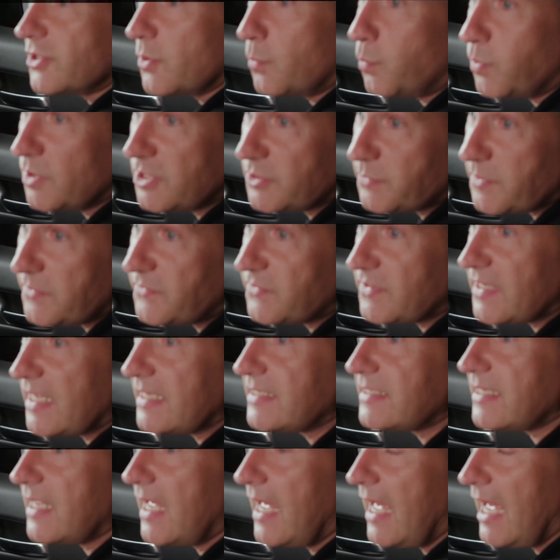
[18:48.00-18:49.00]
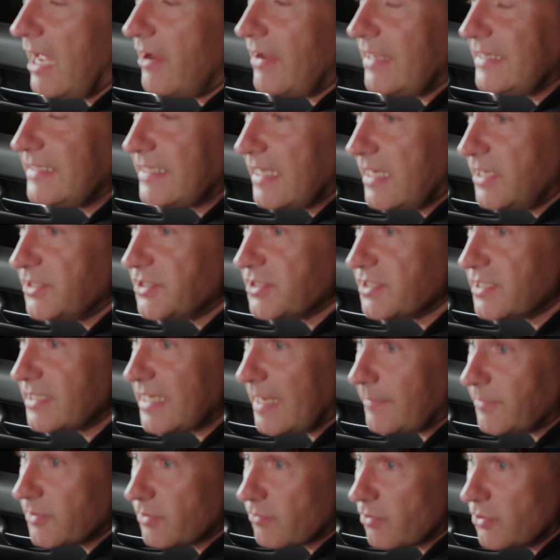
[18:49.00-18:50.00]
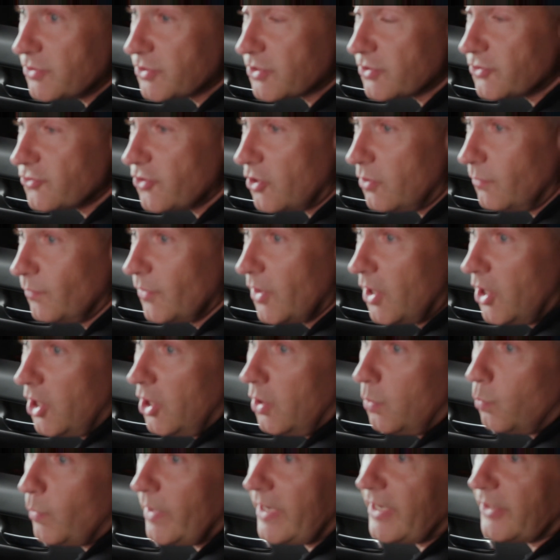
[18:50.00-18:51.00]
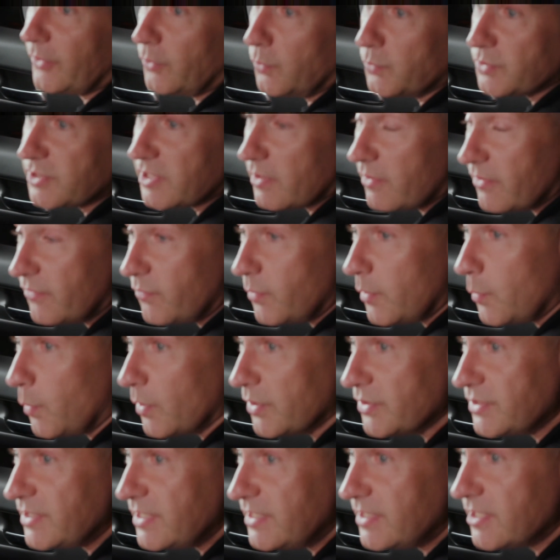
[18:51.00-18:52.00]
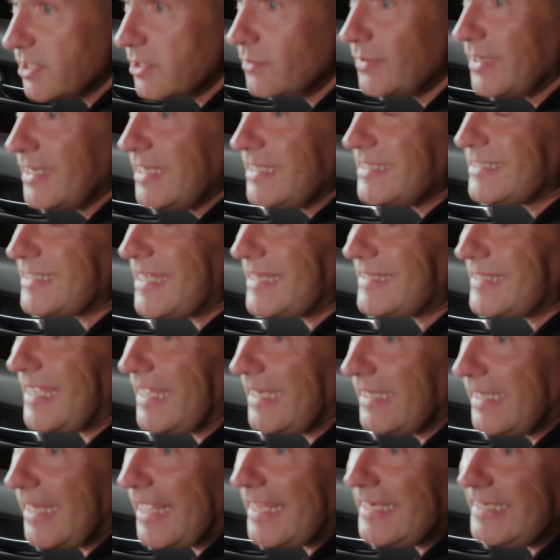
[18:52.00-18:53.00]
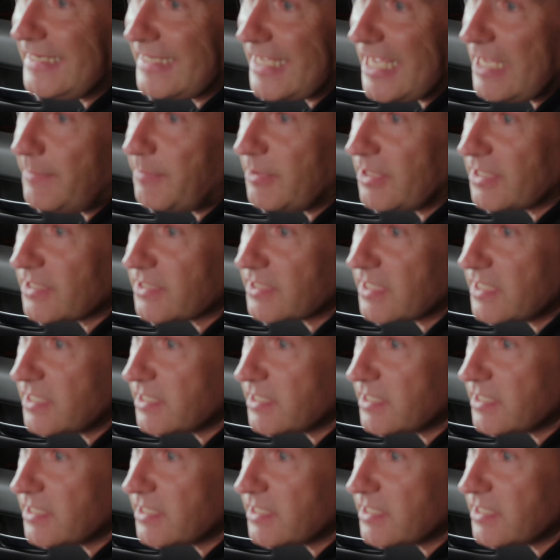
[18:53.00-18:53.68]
So once we've set our intelligent adaptive cruise control, we could also, if we wanted to, set our lane keeping